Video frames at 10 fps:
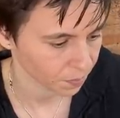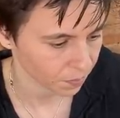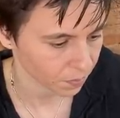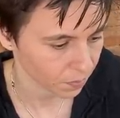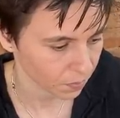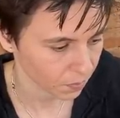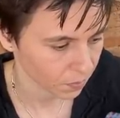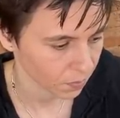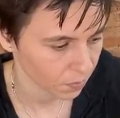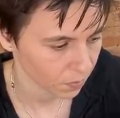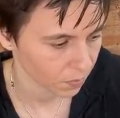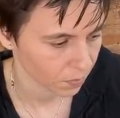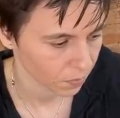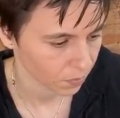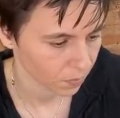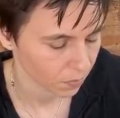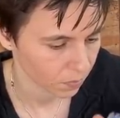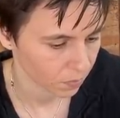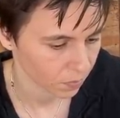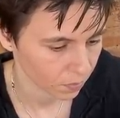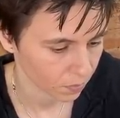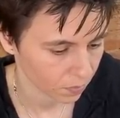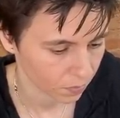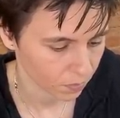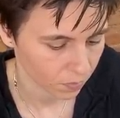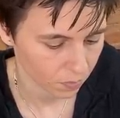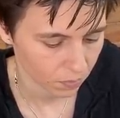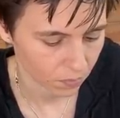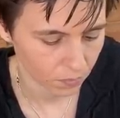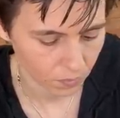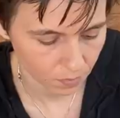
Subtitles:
(no one is talking)